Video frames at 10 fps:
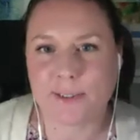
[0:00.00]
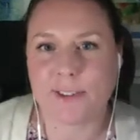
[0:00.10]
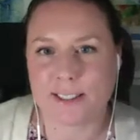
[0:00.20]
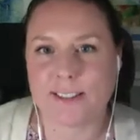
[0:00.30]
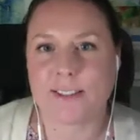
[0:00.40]
or
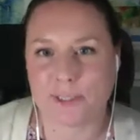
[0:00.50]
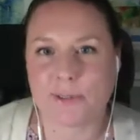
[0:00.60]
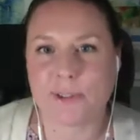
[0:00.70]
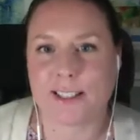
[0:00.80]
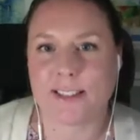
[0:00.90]
is it
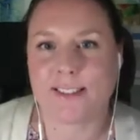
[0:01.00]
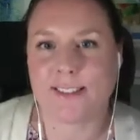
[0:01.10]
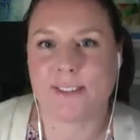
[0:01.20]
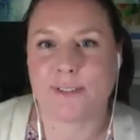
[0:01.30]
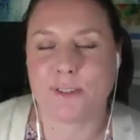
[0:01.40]
required
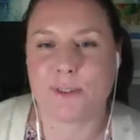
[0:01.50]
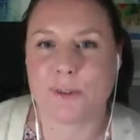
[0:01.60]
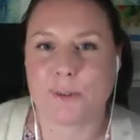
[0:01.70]
to?